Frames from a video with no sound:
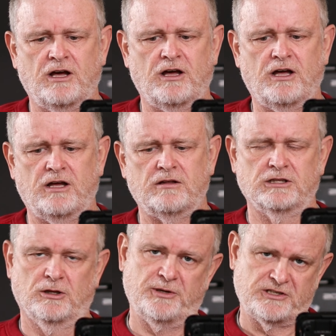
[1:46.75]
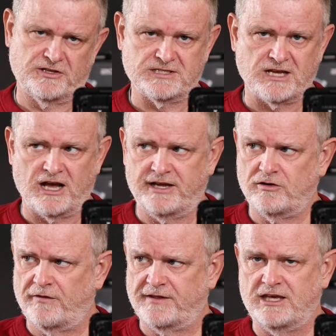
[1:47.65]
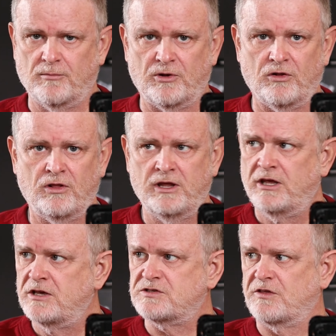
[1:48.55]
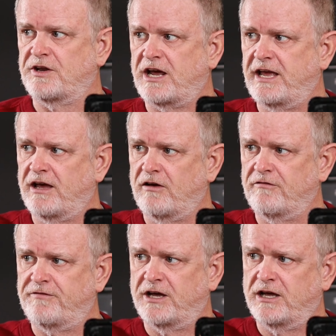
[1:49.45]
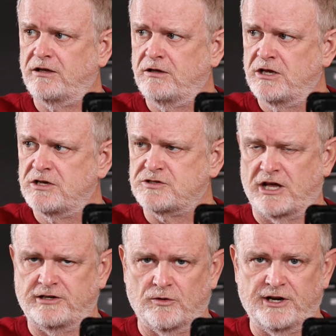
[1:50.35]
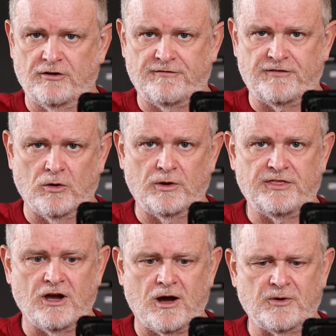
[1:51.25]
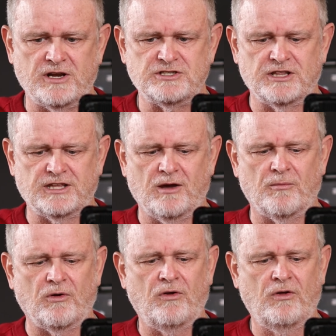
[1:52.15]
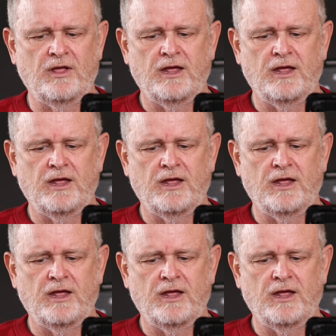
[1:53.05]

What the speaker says: a little bit to the side on the gimbal so that so I don't interfere with the operation of the gimbal.